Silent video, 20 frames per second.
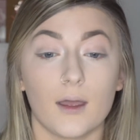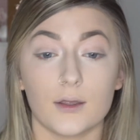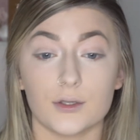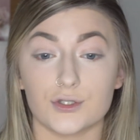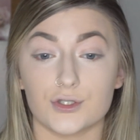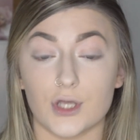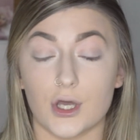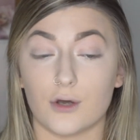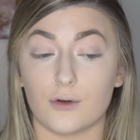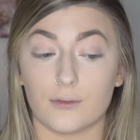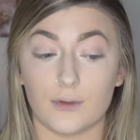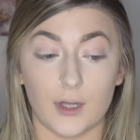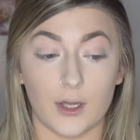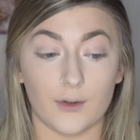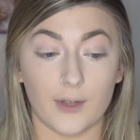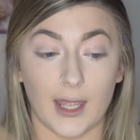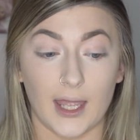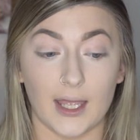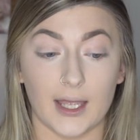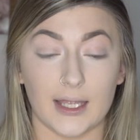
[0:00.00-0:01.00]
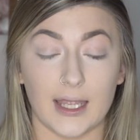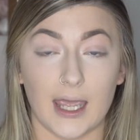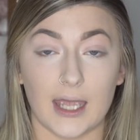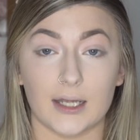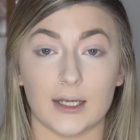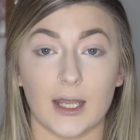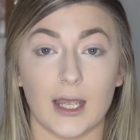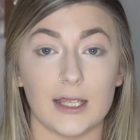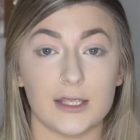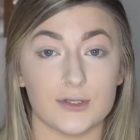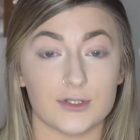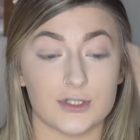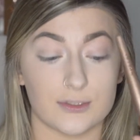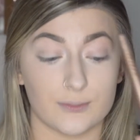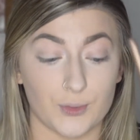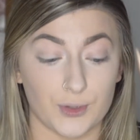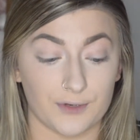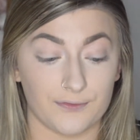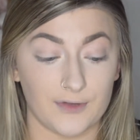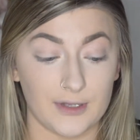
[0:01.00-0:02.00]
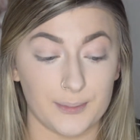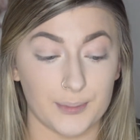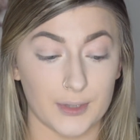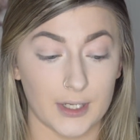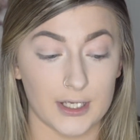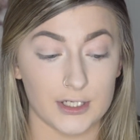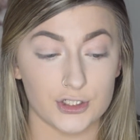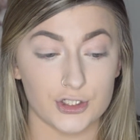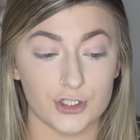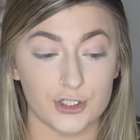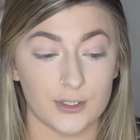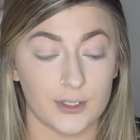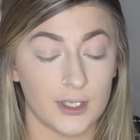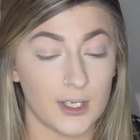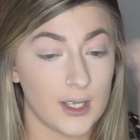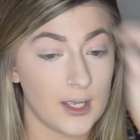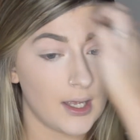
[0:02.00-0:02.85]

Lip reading: So, okay, again, I used a Morphe brush.